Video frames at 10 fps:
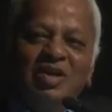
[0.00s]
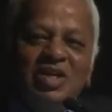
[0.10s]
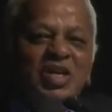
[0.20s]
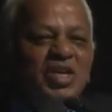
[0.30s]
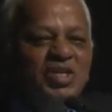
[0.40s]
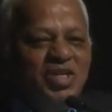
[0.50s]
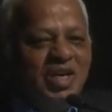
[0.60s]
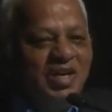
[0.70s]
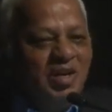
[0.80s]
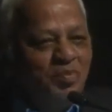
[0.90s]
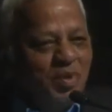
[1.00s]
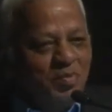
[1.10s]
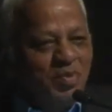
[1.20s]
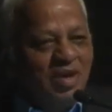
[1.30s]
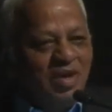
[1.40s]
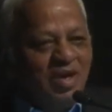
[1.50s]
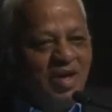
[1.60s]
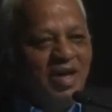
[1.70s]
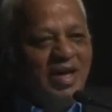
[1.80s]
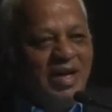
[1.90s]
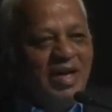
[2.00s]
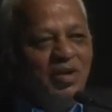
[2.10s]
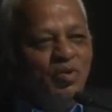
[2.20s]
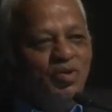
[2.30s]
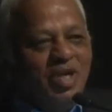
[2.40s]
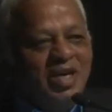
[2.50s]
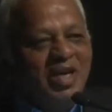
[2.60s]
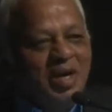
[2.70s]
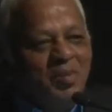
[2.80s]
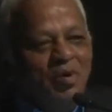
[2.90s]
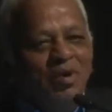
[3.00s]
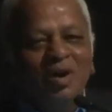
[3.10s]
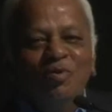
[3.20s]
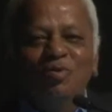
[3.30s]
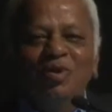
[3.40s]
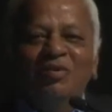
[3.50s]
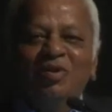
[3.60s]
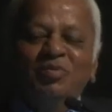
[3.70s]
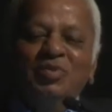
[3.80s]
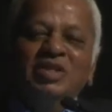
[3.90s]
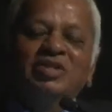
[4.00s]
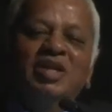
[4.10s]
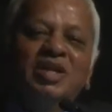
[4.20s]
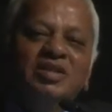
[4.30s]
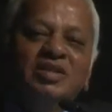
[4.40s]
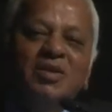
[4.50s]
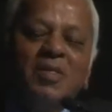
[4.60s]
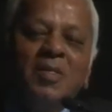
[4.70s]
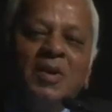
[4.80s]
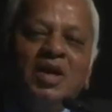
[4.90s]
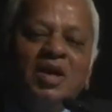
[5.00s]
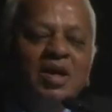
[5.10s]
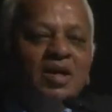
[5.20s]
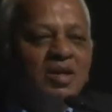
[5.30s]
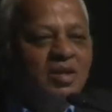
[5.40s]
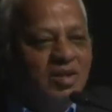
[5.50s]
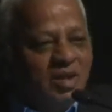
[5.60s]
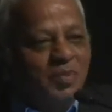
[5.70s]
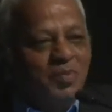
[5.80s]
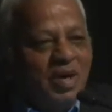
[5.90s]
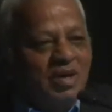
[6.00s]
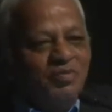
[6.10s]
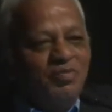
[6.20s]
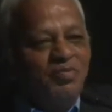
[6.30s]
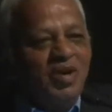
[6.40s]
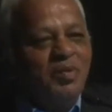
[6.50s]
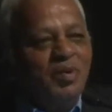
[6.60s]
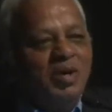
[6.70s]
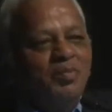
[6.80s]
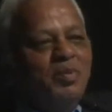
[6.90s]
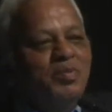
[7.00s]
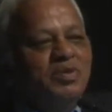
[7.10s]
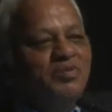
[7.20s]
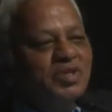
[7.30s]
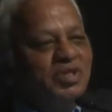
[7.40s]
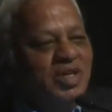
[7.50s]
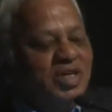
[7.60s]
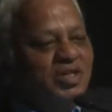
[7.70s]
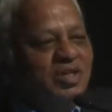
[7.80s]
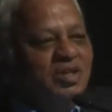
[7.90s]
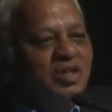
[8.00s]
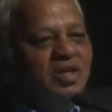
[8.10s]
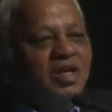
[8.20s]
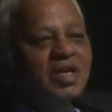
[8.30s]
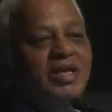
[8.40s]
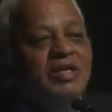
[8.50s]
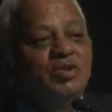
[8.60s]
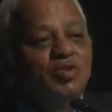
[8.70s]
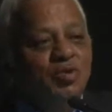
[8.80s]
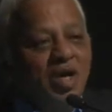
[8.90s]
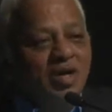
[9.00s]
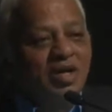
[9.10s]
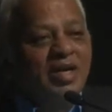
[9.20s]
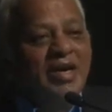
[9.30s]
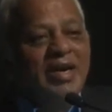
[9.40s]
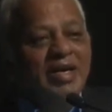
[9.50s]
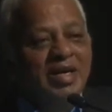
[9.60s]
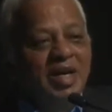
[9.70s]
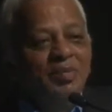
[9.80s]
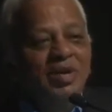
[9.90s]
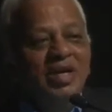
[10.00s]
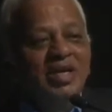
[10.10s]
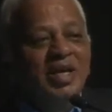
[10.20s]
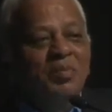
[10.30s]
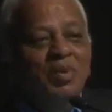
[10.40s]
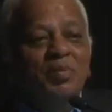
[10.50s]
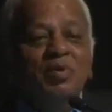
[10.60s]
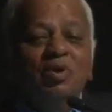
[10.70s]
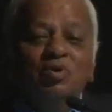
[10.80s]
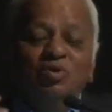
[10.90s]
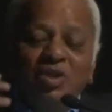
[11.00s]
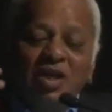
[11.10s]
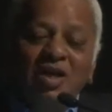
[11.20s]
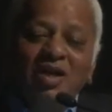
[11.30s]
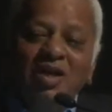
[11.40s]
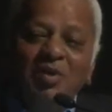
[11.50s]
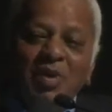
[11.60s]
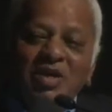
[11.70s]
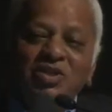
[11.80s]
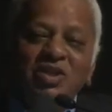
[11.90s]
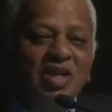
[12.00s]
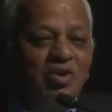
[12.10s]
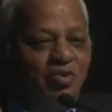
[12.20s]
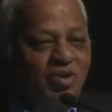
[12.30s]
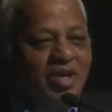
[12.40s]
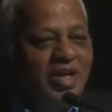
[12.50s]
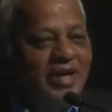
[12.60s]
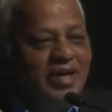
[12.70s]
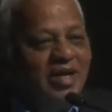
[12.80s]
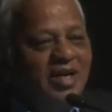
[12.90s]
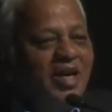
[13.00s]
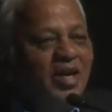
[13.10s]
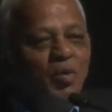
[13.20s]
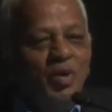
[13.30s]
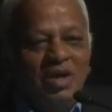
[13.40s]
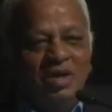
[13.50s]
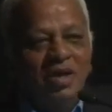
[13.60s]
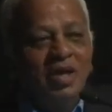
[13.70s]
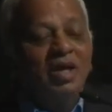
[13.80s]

initiating people into thinking about how to develop these traits. The third part of fundamental purpose of education is to create an ability in people to think and imagine and to create and innovate.